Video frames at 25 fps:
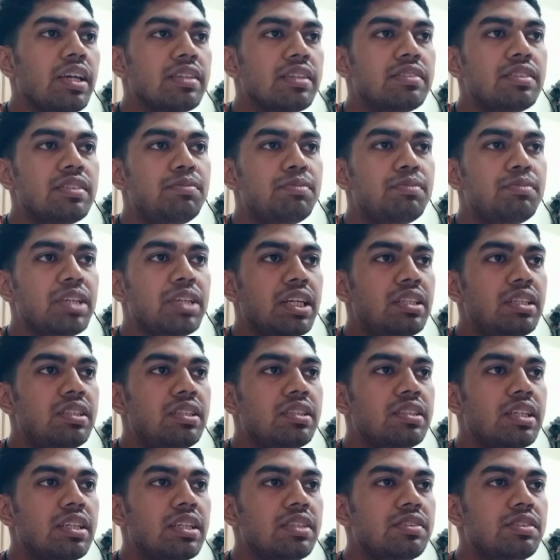Except
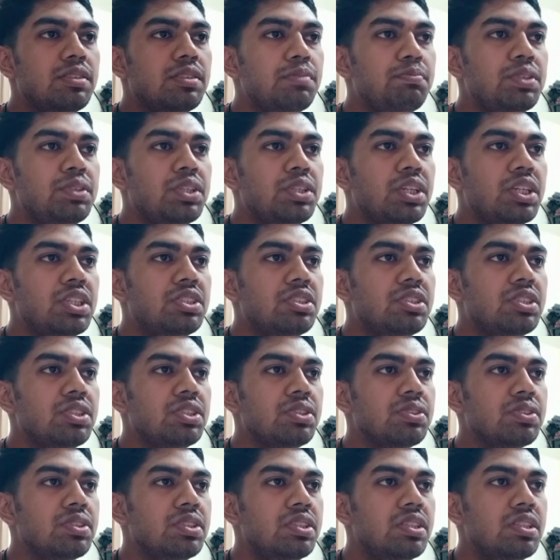that there is a pH
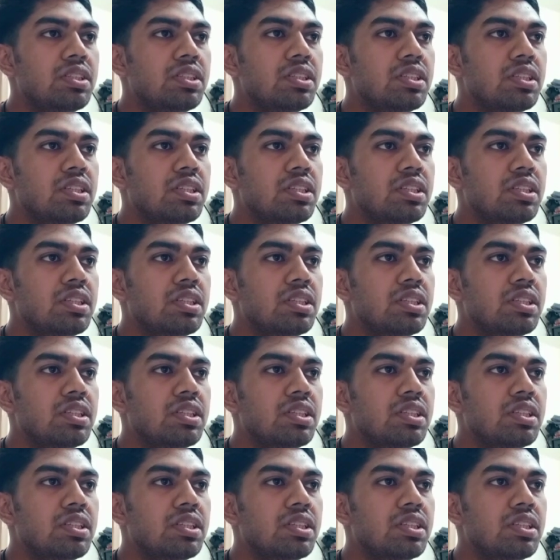theory,